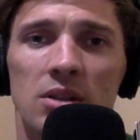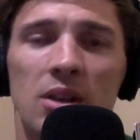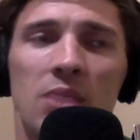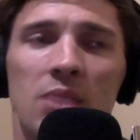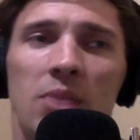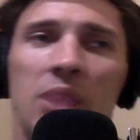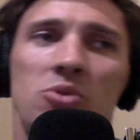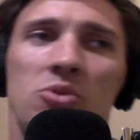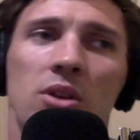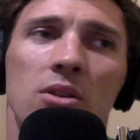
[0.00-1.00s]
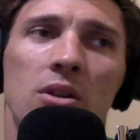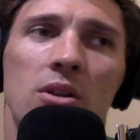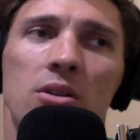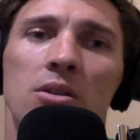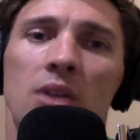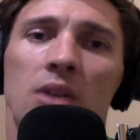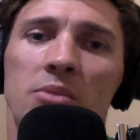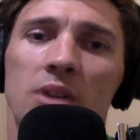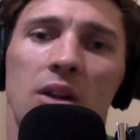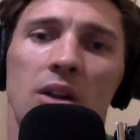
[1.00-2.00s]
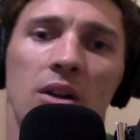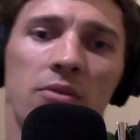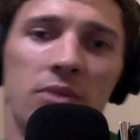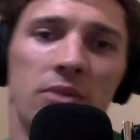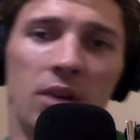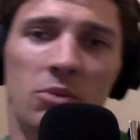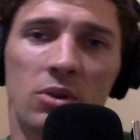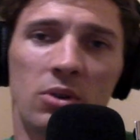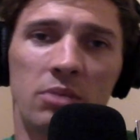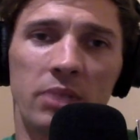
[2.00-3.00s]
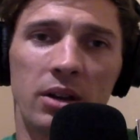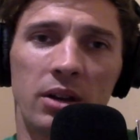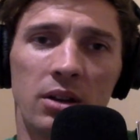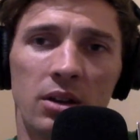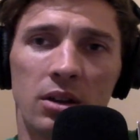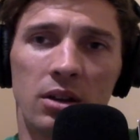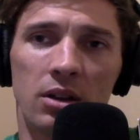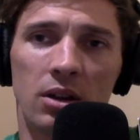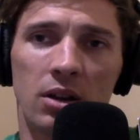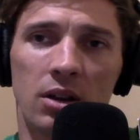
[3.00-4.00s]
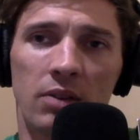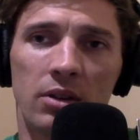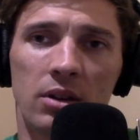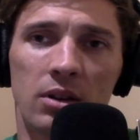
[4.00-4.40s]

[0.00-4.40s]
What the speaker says: My name's Raleigh Carter. I'm signing off. I'm going to bed. Y'all have a good night.